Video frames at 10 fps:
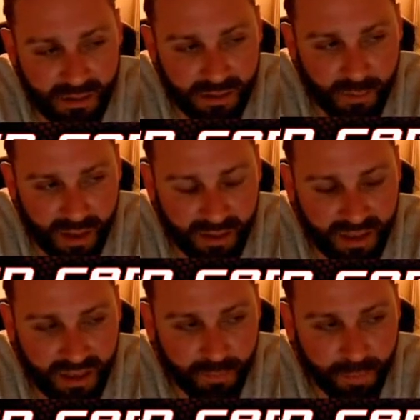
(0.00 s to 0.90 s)

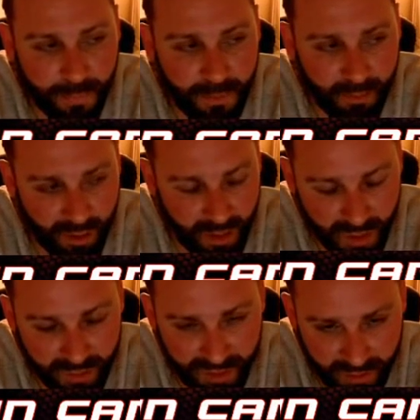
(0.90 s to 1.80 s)
When
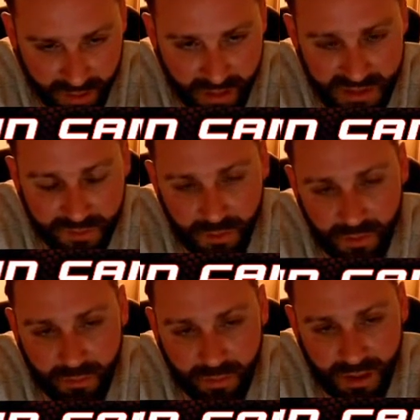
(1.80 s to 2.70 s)
I moved here to
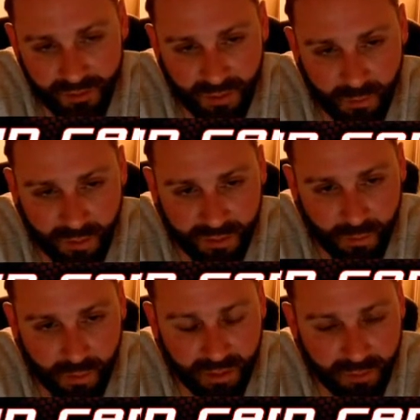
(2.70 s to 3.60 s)
Knoxville, I actually went
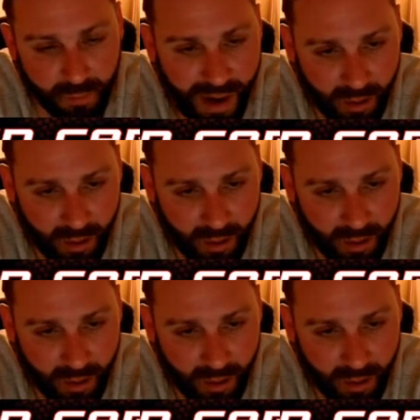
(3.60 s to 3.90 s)
to work for